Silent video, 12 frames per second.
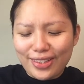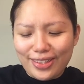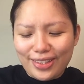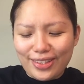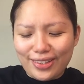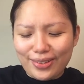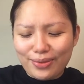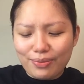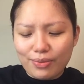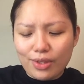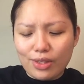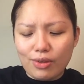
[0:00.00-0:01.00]
Yeah,
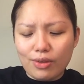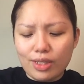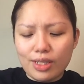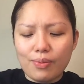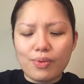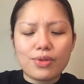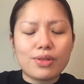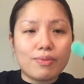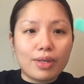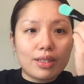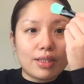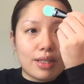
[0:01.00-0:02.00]
so it's supposed to
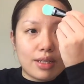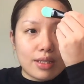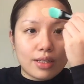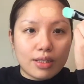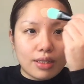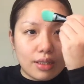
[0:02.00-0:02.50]
make things